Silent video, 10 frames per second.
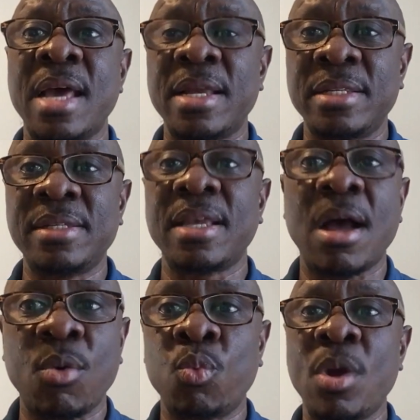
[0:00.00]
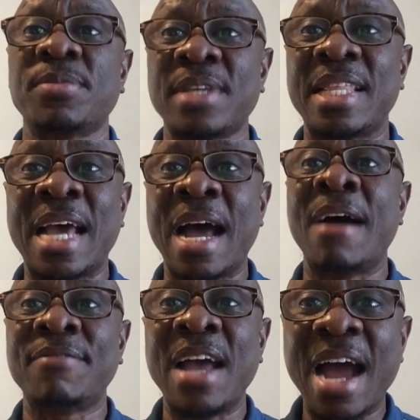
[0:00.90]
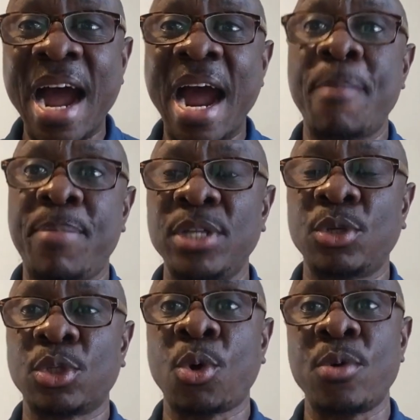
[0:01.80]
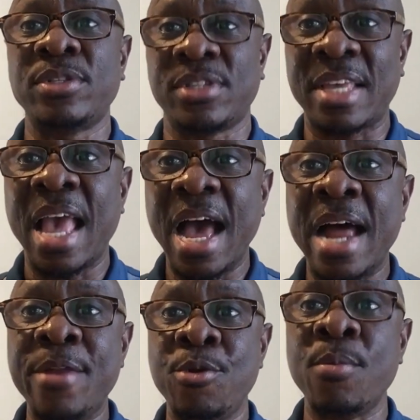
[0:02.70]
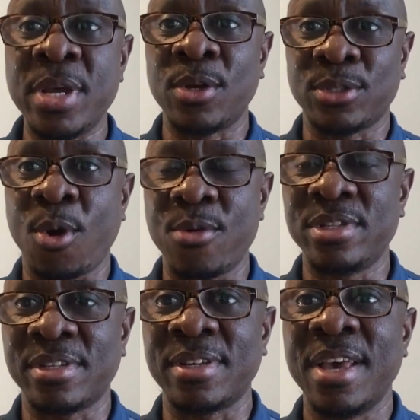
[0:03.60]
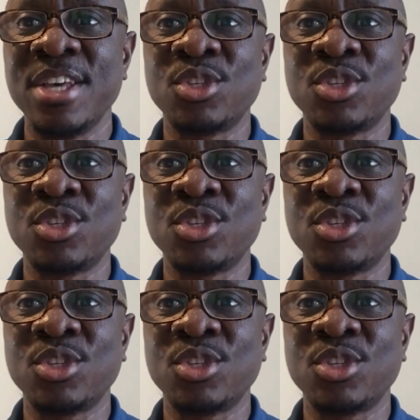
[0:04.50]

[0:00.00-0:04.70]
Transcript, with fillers: that these are websites that have high page authority and domain authority.